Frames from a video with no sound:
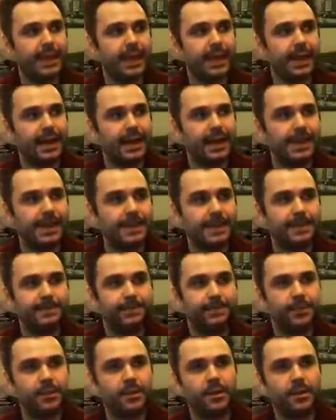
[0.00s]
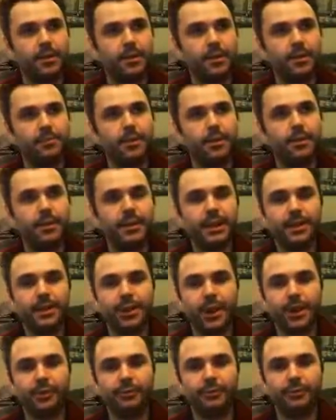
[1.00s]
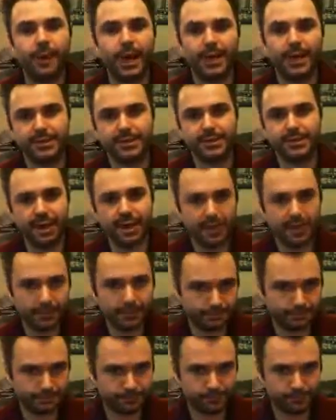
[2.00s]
probably a Nurgle Bike Star